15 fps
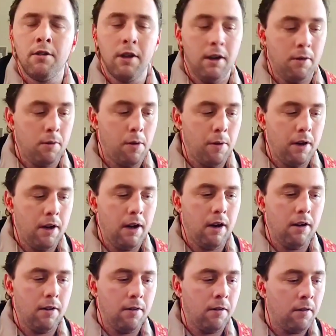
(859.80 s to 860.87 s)
See what we did
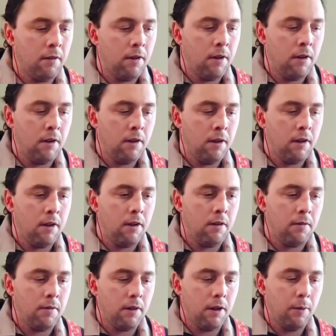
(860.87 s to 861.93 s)
there?
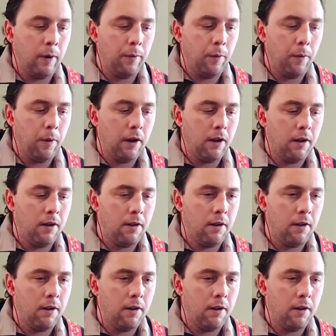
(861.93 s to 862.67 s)
We went.